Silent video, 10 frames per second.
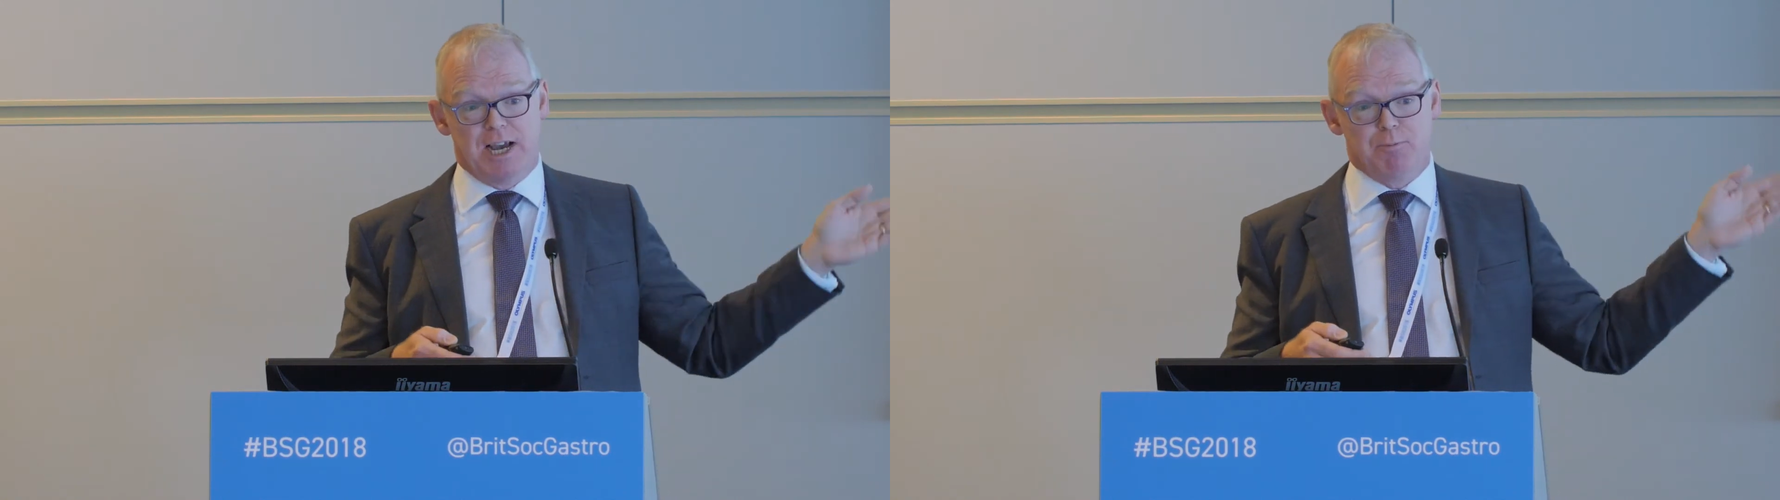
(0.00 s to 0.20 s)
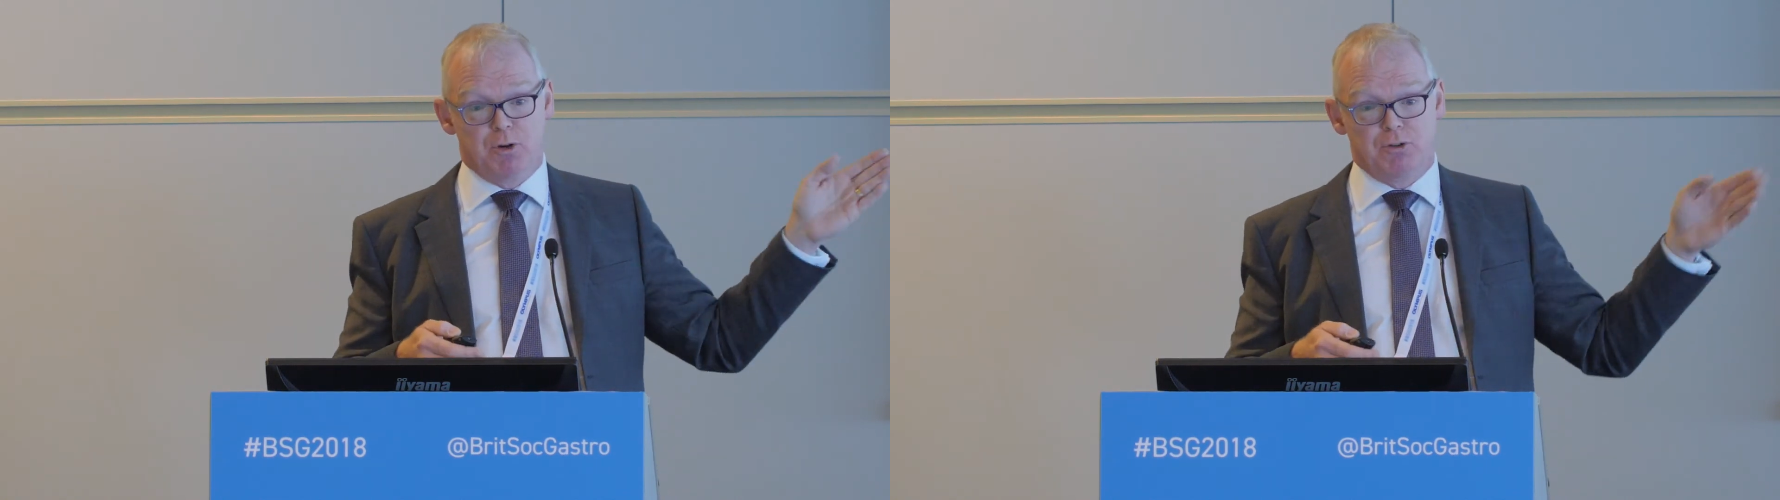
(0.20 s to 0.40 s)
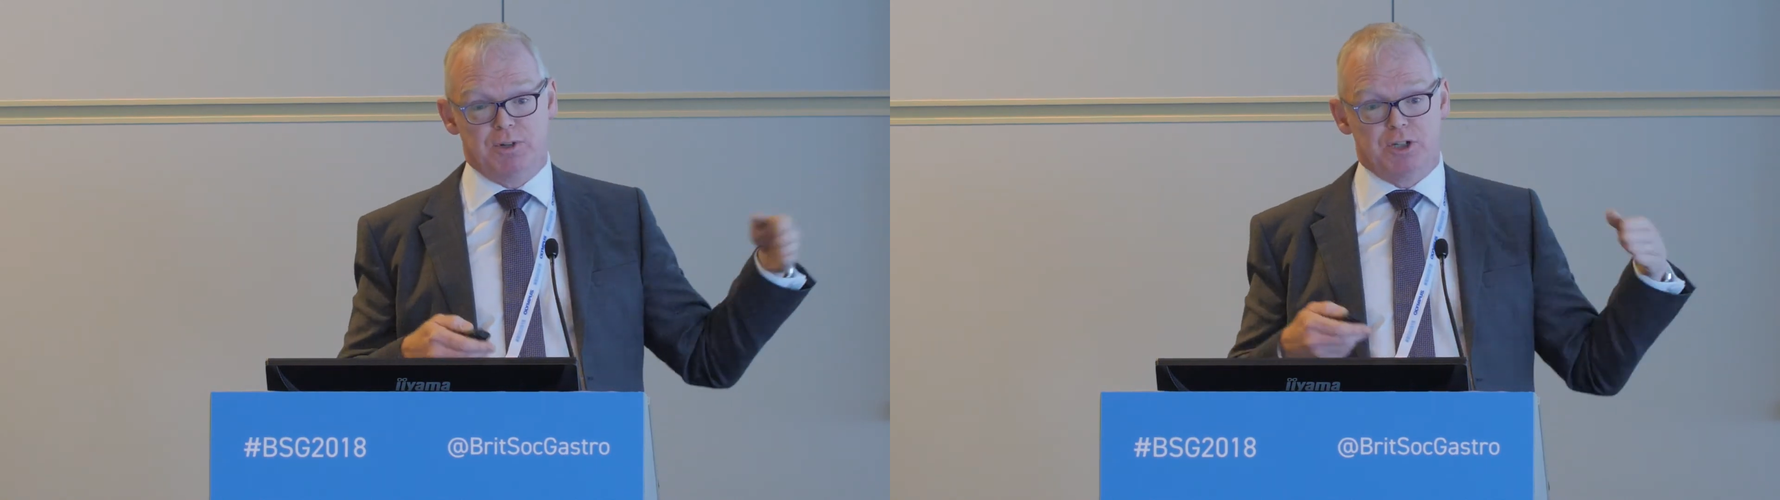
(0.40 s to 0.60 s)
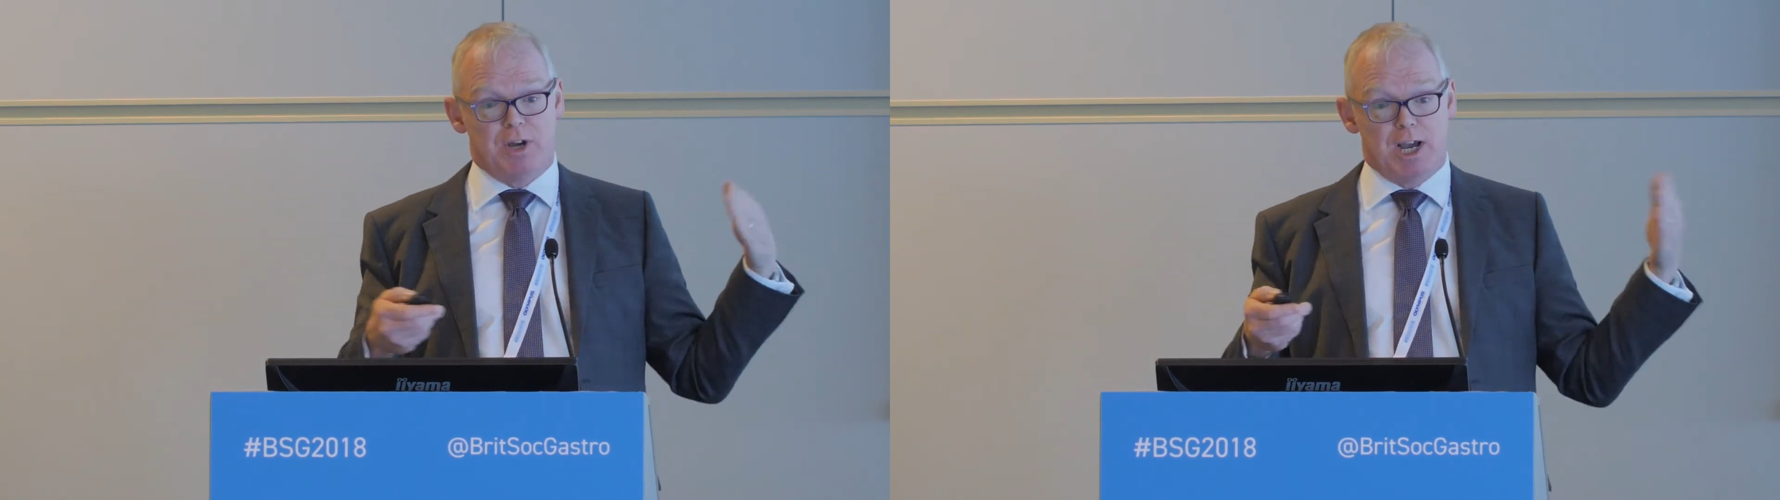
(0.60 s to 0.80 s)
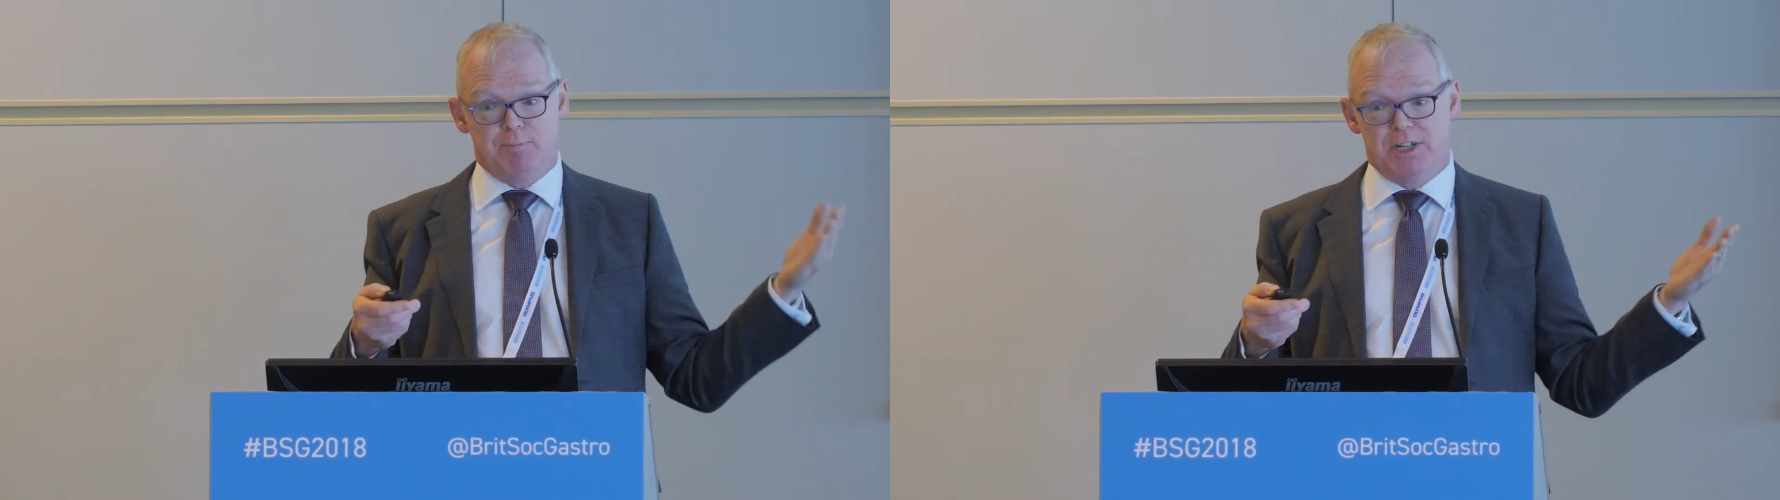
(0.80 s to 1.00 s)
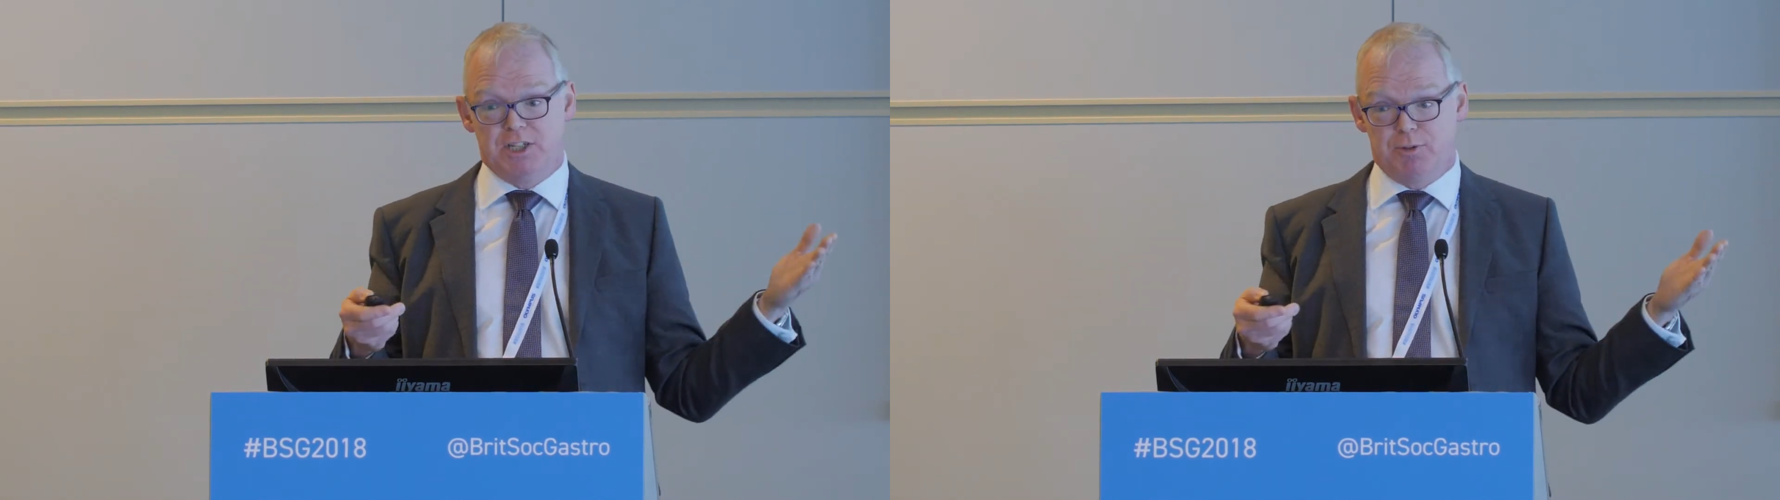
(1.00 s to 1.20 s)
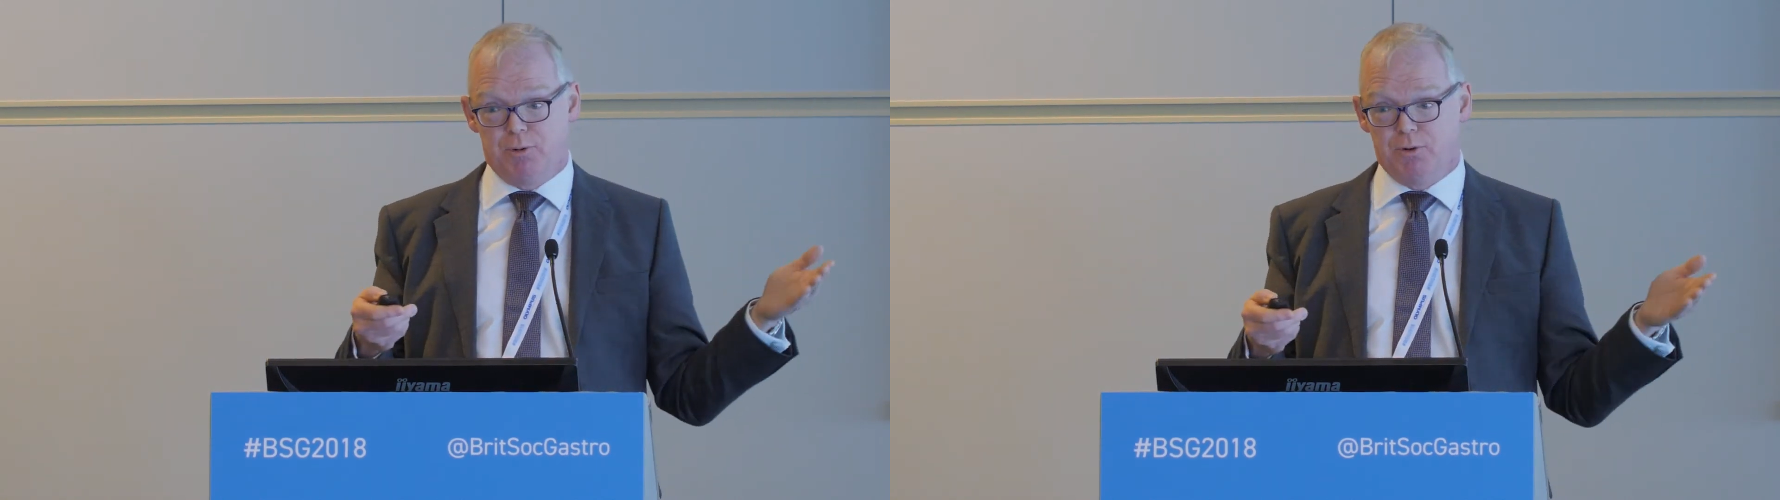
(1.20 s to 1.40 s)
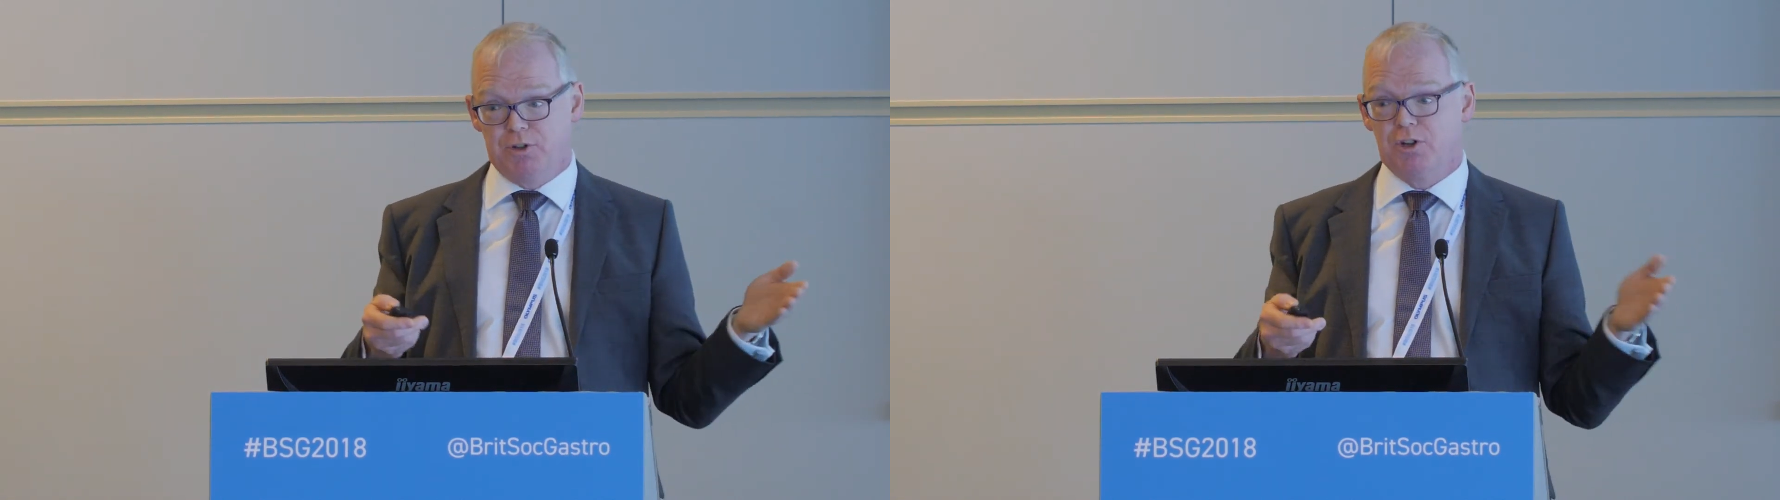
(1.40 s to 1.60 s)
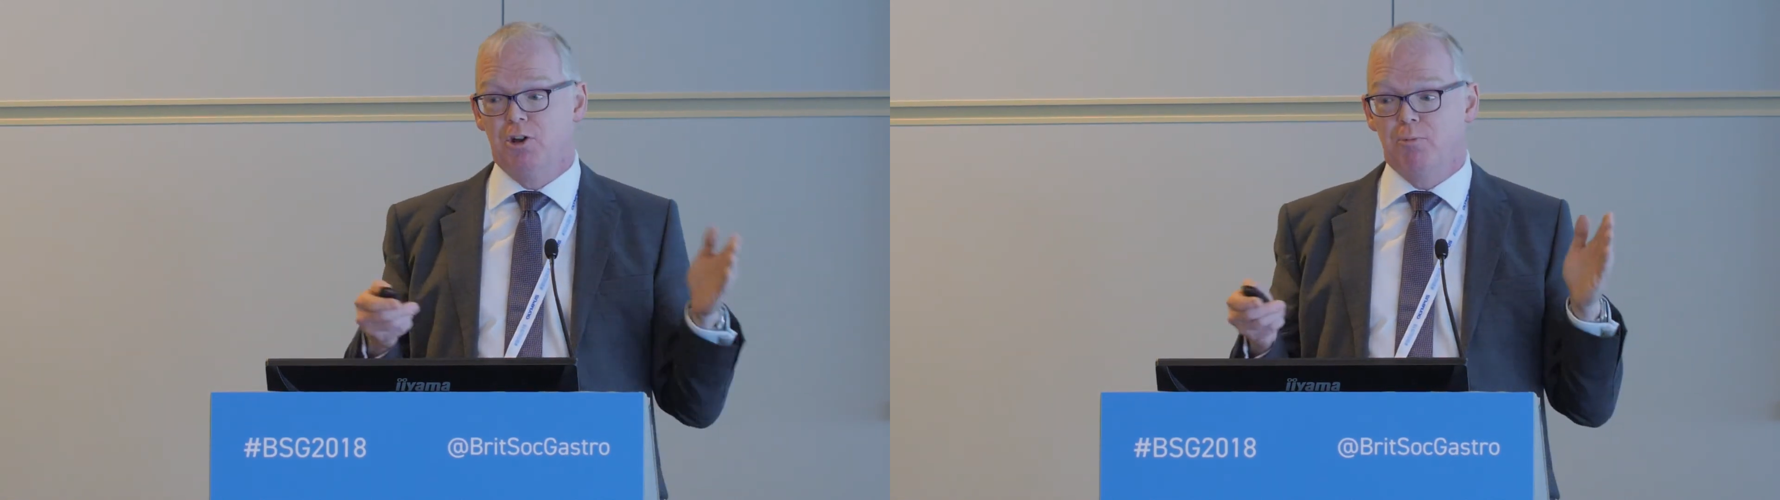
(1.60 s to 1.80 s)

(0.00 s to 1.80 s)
act model, which we're happy to support,